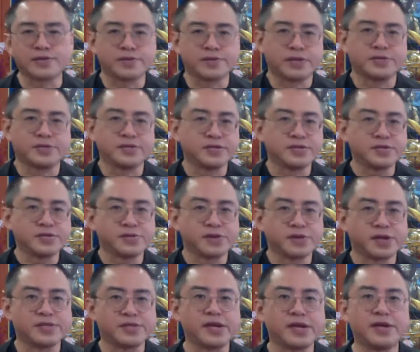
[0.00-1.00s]
like this or
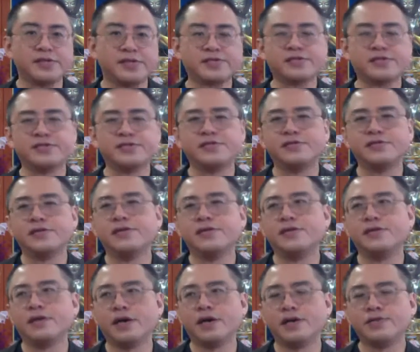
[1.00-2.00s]
like that.
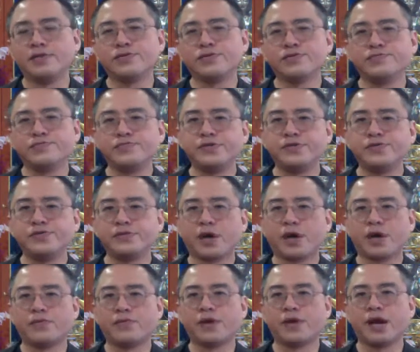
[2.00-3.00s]
And to build
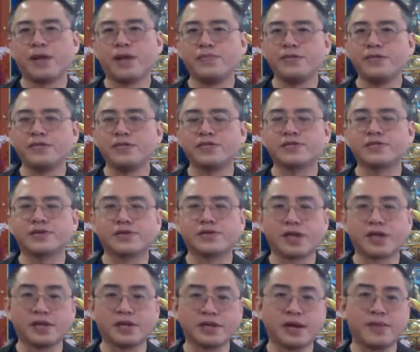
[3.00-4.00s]
our happiness and
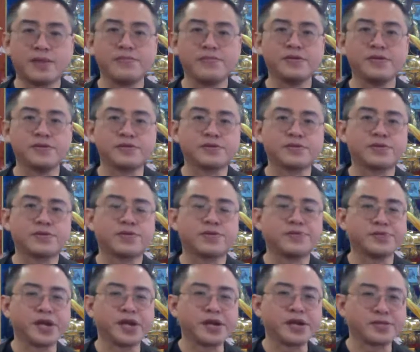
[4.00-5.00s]
unhappiness
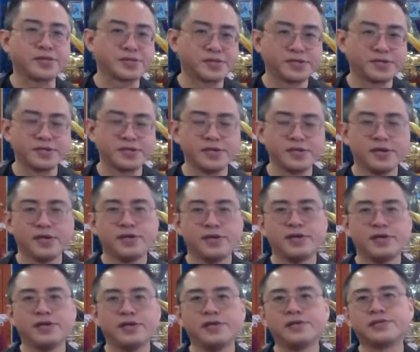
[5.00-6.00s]
on that
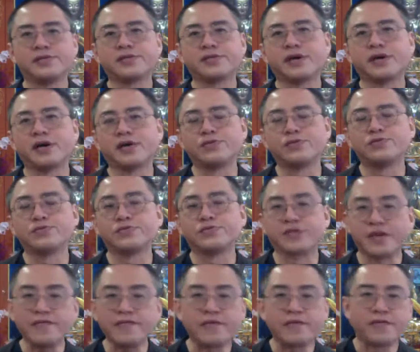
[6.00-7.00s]
is to
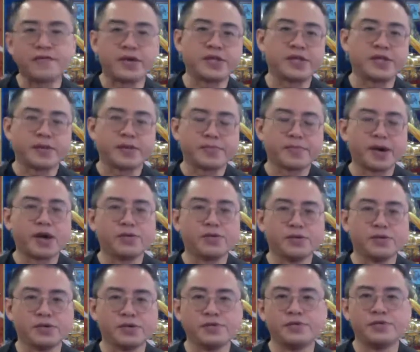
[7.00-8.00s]
give away that
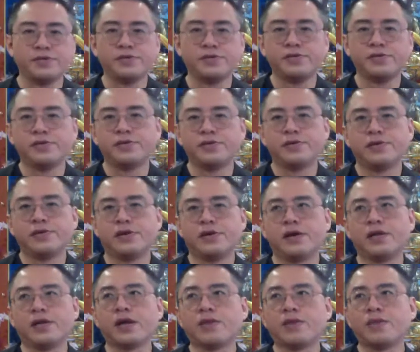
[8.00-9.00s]
power.
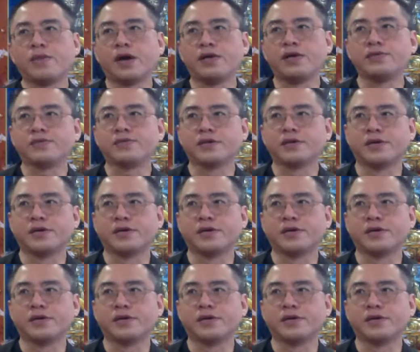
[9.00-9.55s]
Likewise,